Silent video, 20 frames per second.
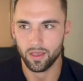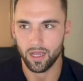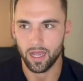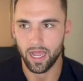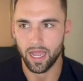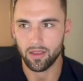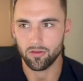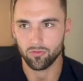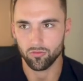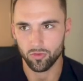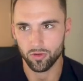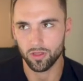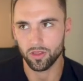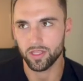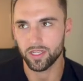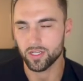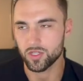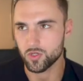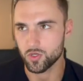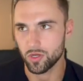I
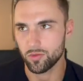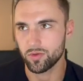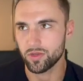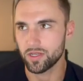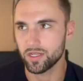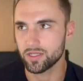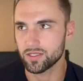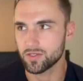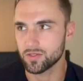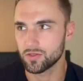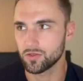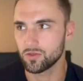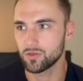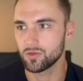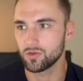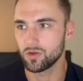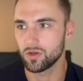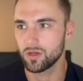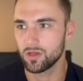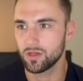really attribute it
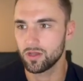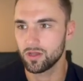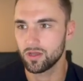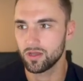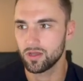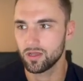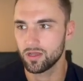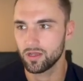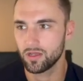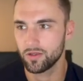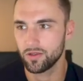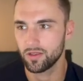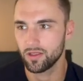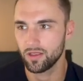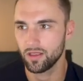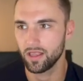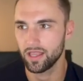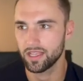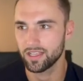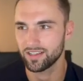to
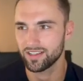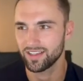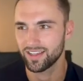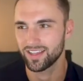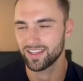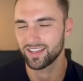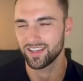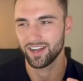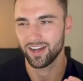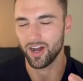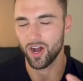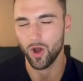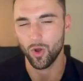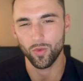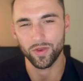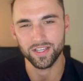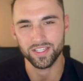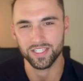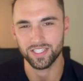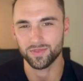like
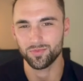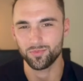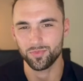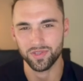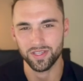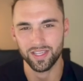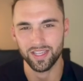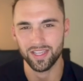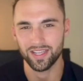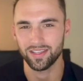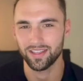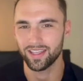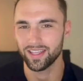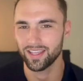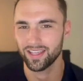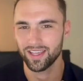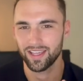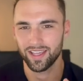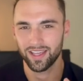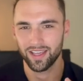always just being like
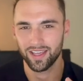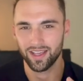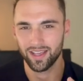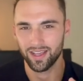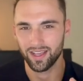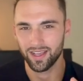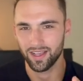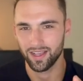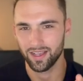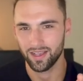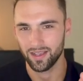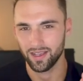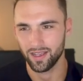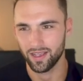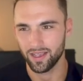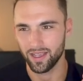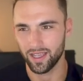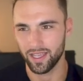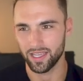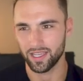
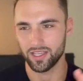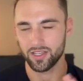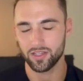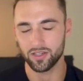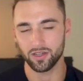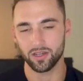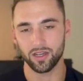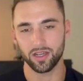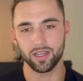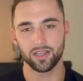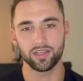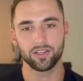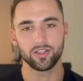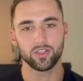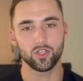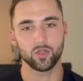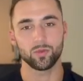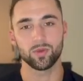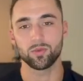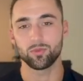a good
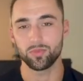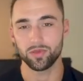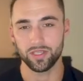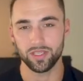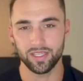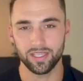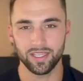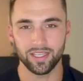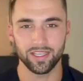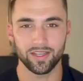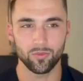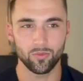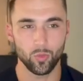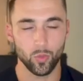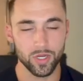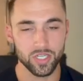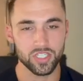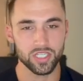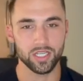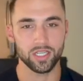human being and
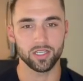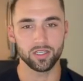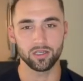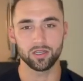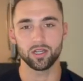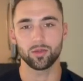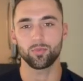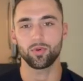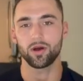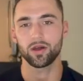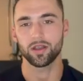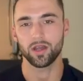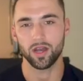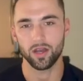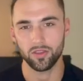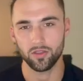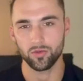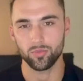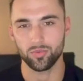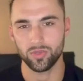wishing good upon
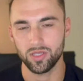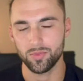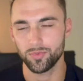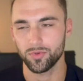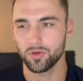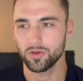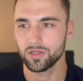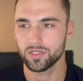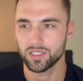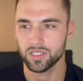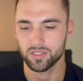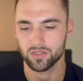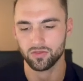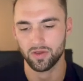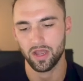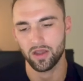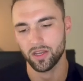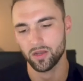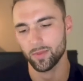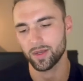other people and just
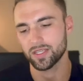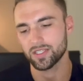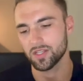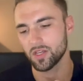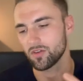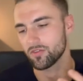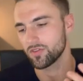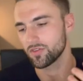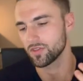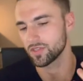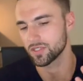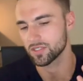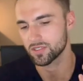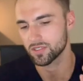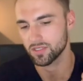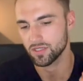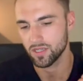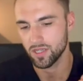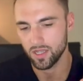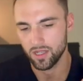grounding myself in
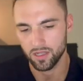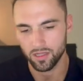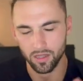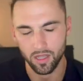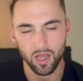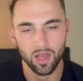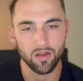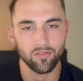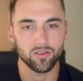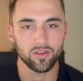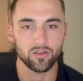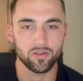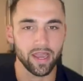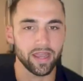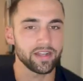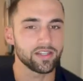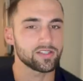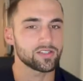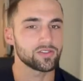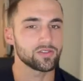this love and
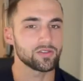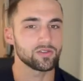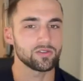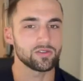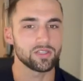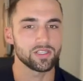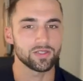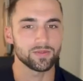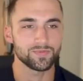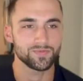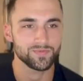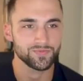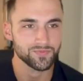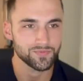gratitude and